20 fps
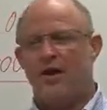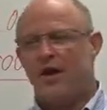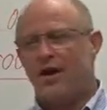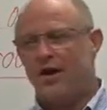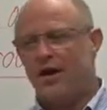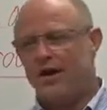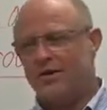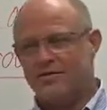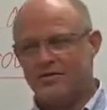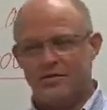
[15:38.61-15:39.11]

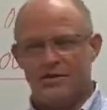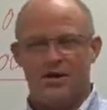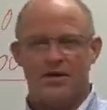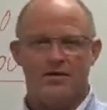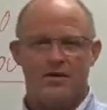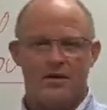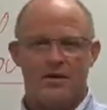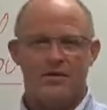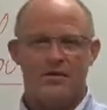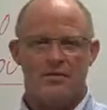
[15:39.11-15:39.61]
and it has
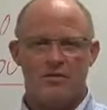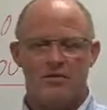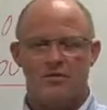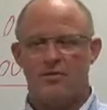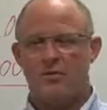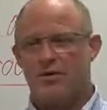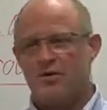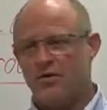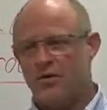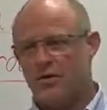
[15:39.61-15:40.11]
nothing to do with the
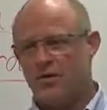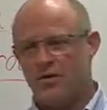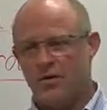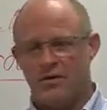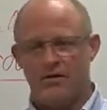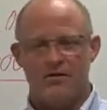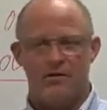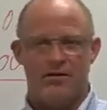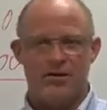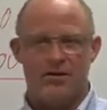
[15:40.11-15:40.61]
material and
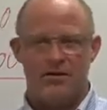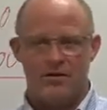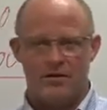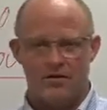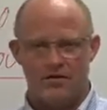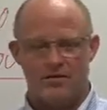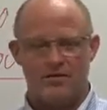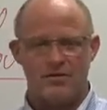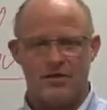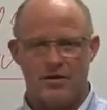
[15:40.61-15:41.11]
everything to
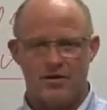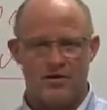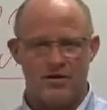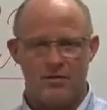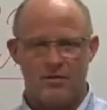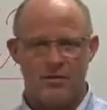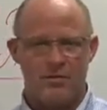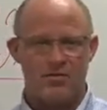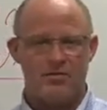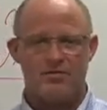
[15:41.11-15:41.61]
do with selling the
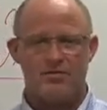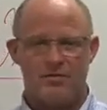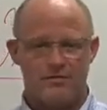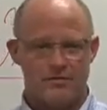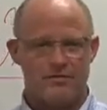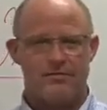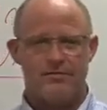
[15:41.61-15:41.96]
person.